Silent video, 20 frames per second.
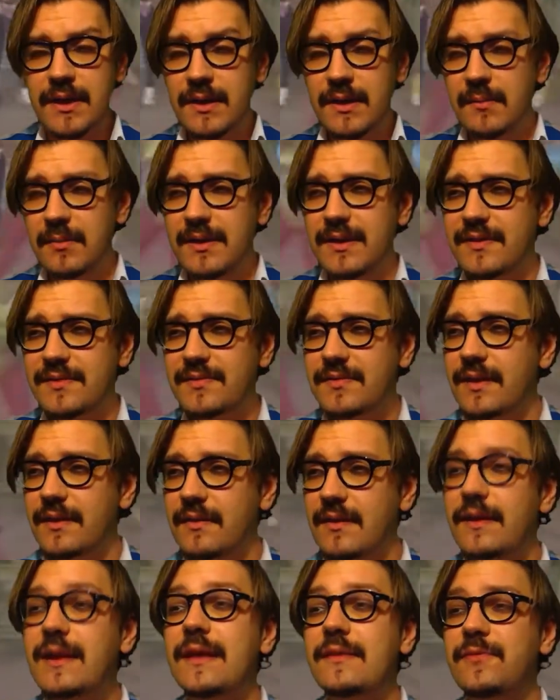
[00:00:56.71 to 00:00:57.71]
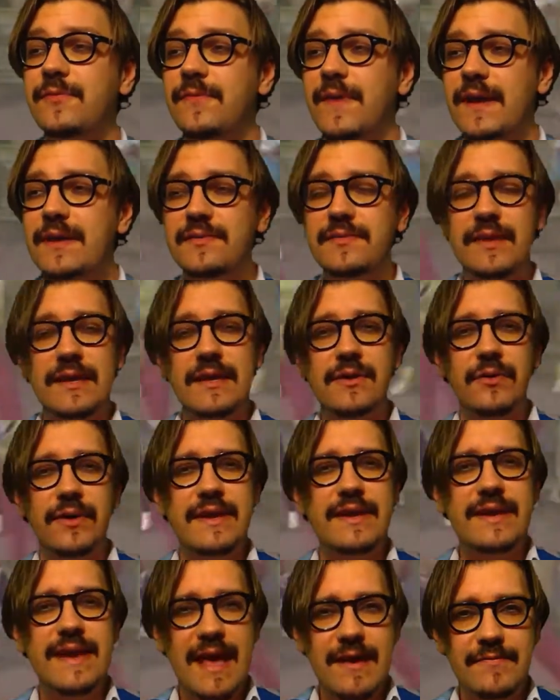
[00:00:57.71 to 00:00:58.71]
Because, let's face it, you are
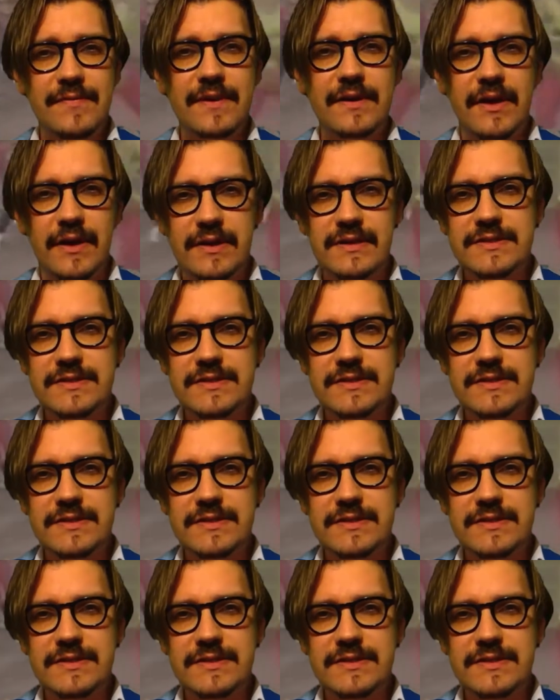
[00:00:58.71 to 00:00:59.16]
never going